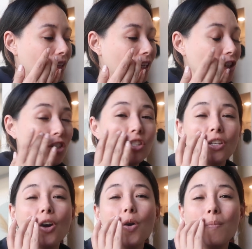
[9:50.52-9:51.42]
is
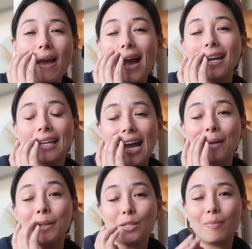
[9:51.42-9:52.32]
so mad at how
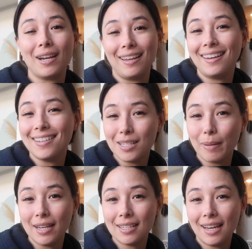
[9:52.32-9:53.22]
much money he's
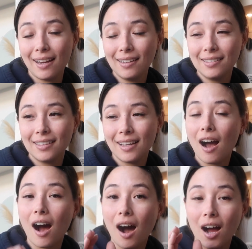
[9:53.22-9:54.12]
spending
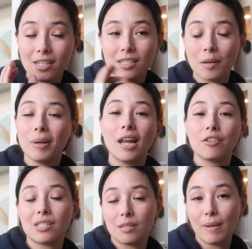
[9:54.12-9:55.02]
on someone
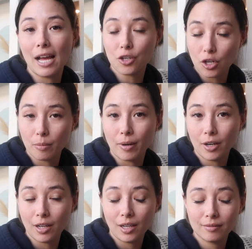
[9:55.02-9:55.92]
else's bachelor
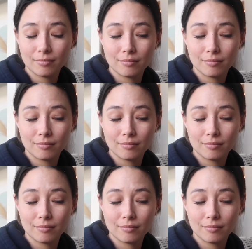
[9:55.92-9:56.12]
party.